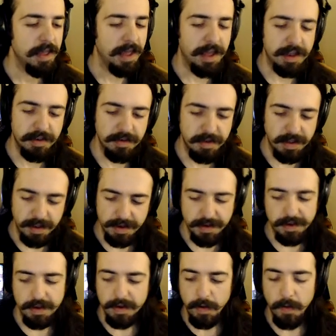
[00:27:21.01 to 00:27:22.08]
And
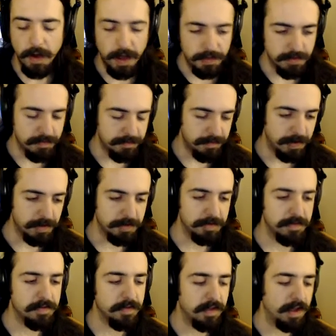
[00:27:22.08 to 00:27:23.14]
in, other
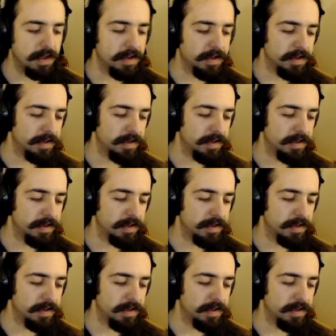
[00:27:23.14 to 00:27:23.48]
fields like,